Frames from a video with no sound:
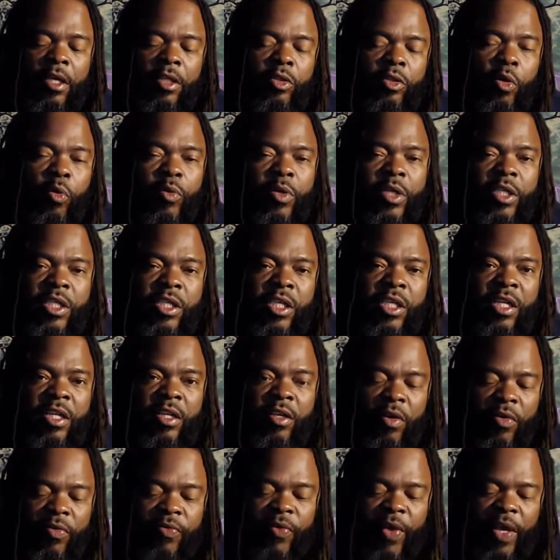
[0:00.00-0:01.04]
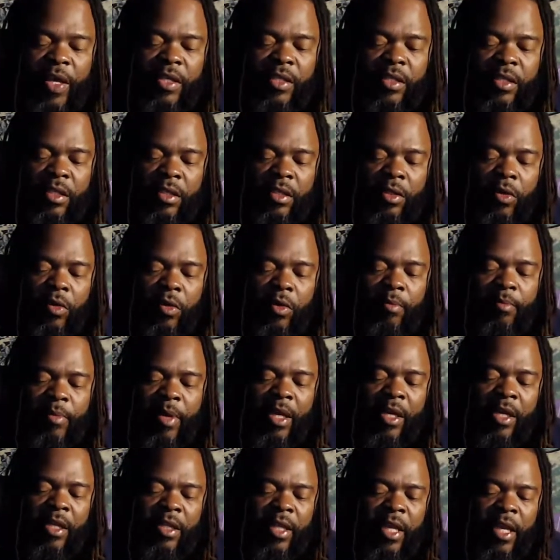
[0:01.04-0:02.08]
throwing the shit in your face. You know what I
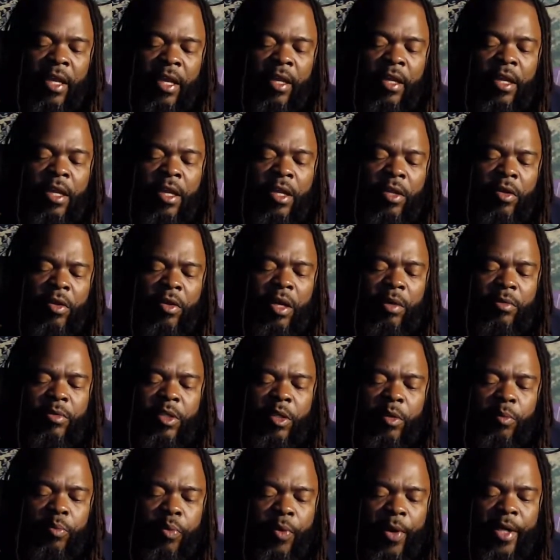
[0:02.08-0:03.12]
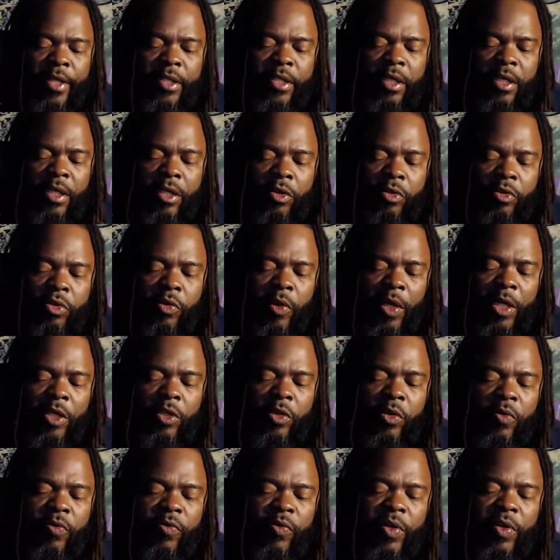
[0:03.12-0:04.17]
mean? And then come to the present, you trying to
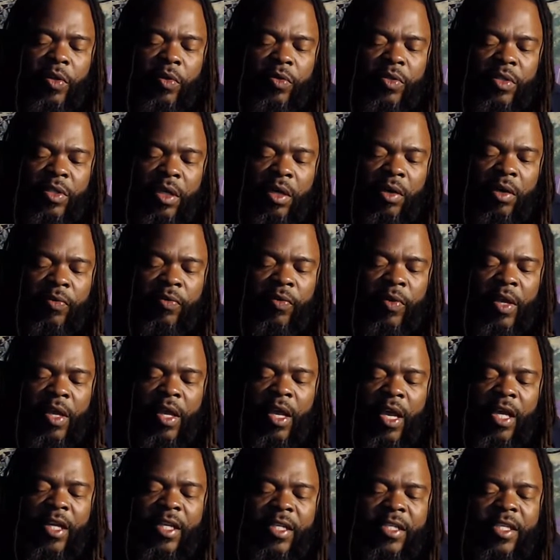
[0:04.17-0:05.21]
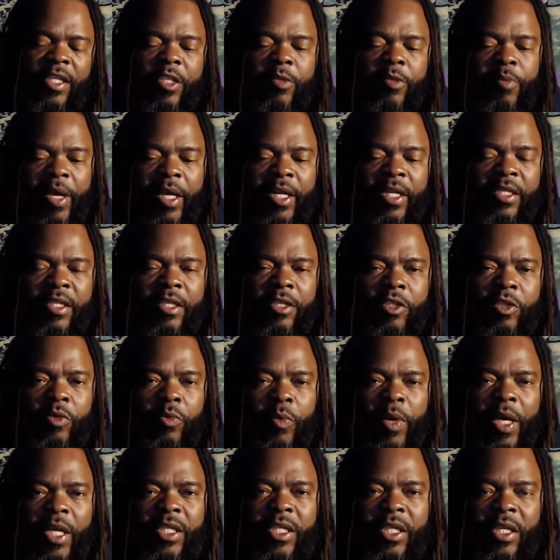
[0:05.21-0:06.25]
do for yourself. And it's this petty
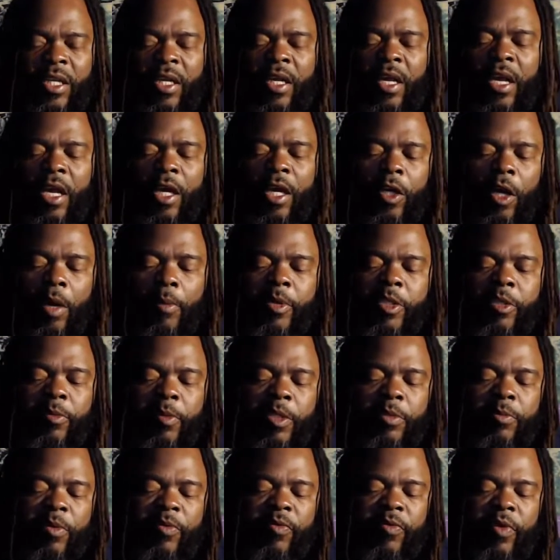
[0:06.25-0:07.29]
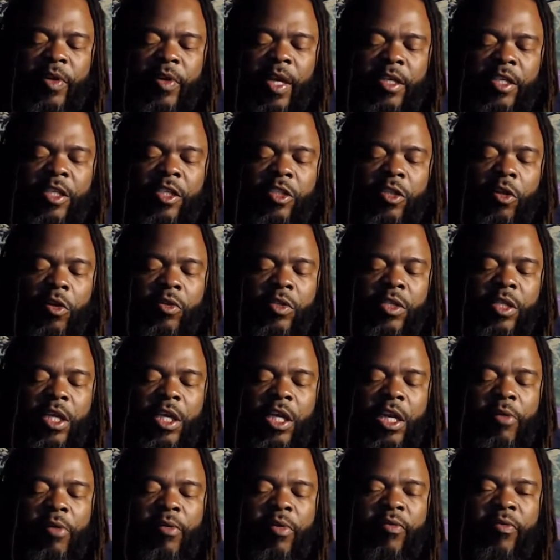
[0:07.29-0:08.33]
situation. It almost makes me feel like this
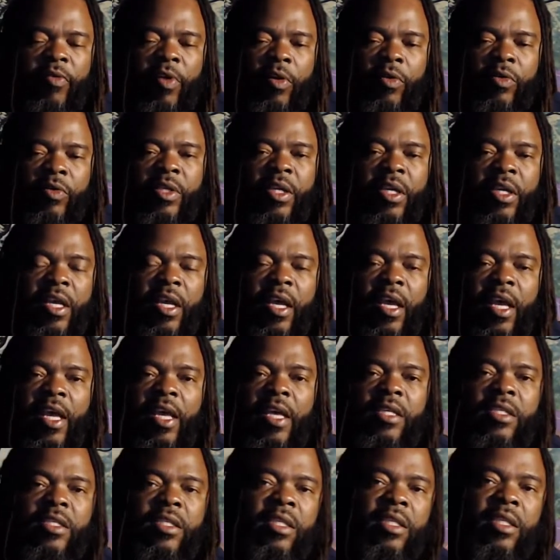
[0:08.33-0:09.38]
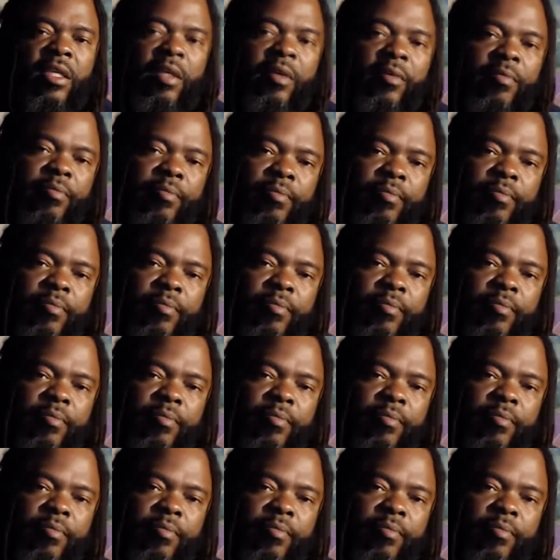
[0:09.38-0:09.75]
13 in reverse is them